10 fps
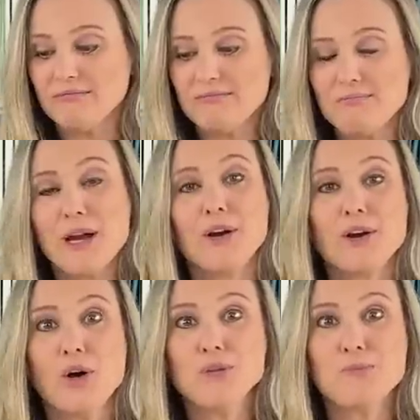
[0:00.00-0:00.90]

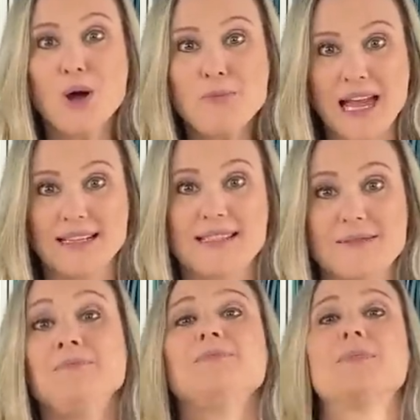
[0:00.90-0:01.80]
marigold moments
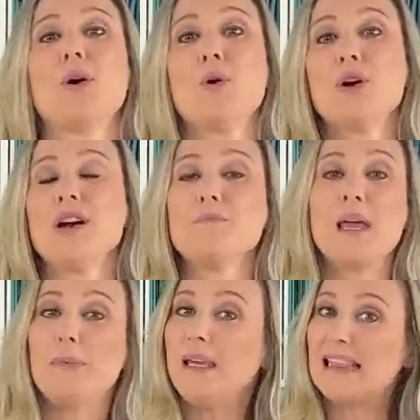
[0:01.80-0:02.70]
or
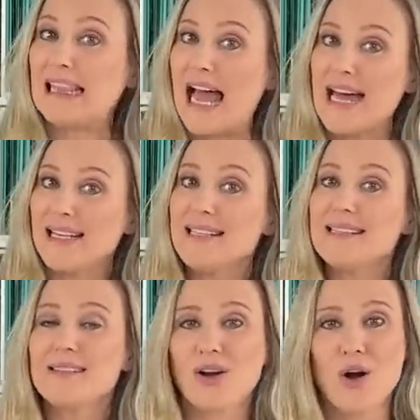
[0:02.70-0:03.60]
maybe
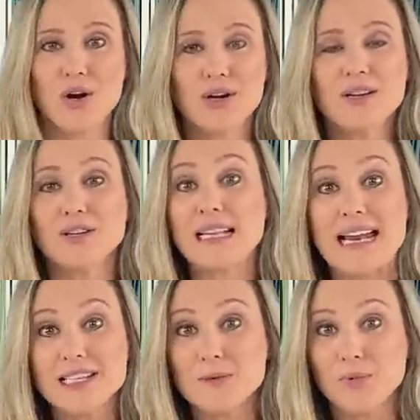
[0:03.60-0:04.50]
lattice card or
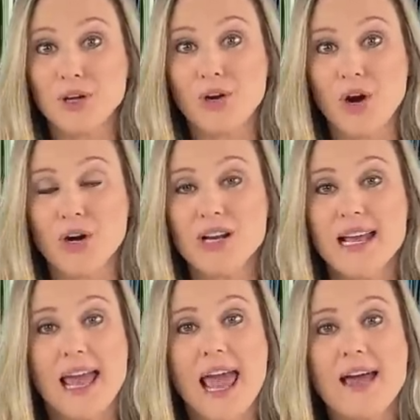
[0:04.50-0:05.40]
lattice split card.
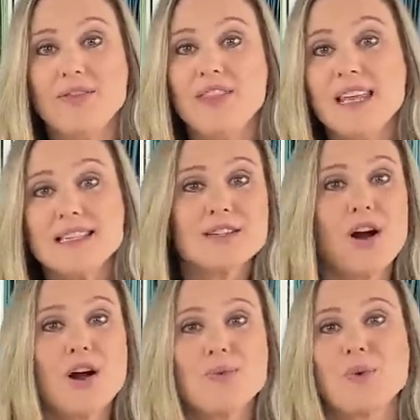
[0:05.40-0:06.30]
And this
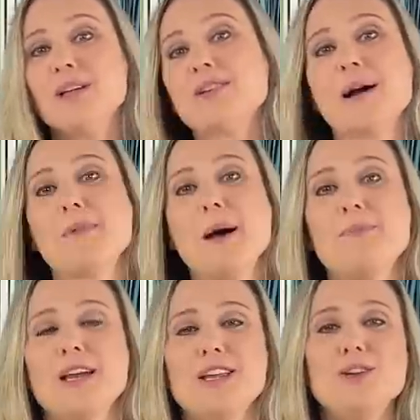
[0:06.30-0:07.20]
card will come up
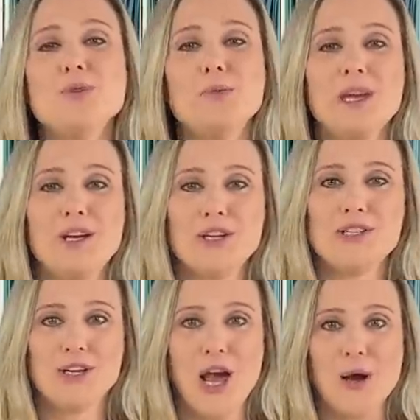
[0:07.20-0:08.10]
and you will be good
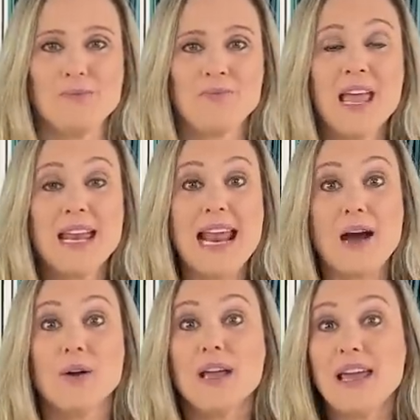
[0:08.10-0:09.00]
to go.
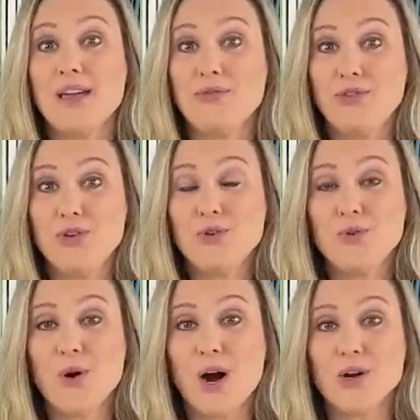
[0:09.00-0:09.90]
Now, if
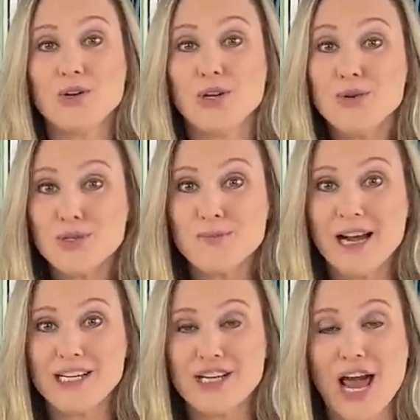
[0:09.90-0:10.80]
you are new to
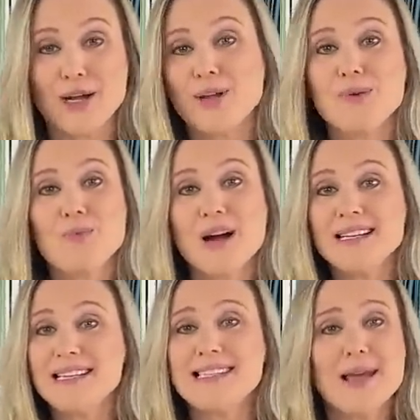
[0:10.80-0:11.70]
my channel, I
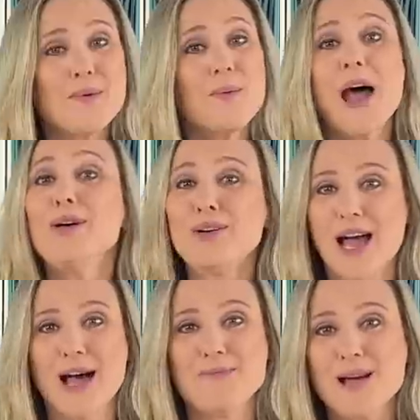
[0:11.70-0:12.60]
want to say
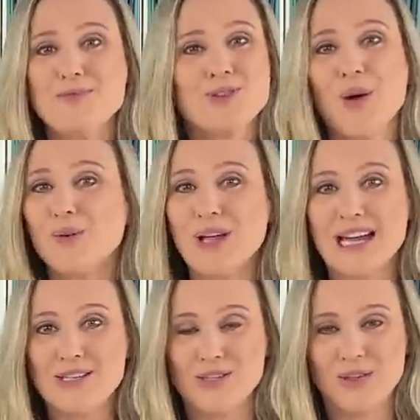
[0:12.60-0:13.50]
welcome. I'm so
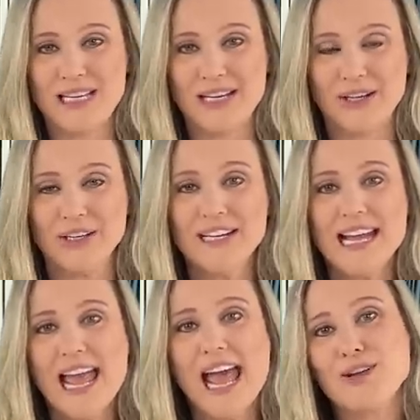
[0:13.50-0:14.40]
glad you're here.
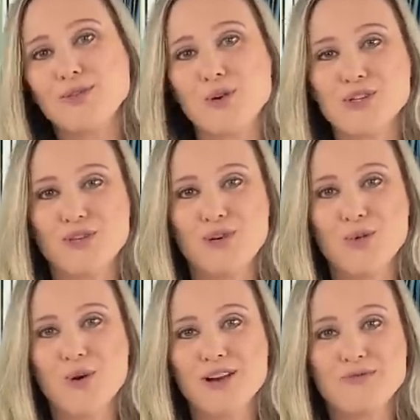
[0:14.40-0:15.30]
And of course, if you're
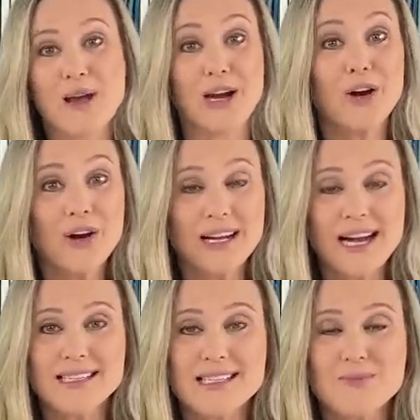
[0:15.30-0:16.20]
one of my current
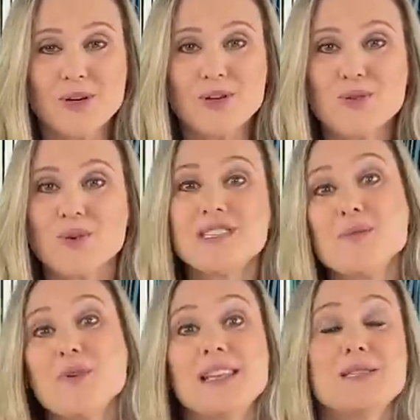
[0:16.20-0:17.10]
customers or
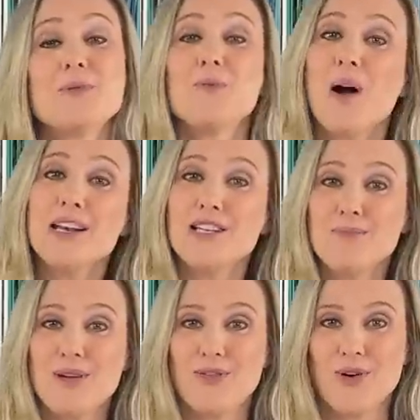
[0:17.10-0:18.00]
someone that's been watching
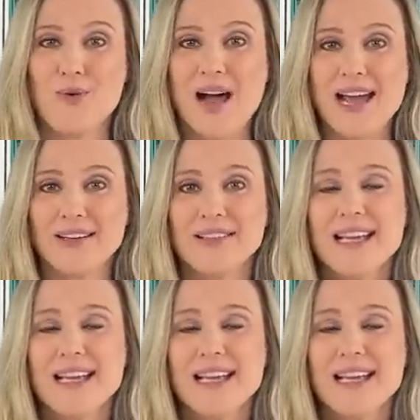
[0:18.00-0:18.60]
me for a while,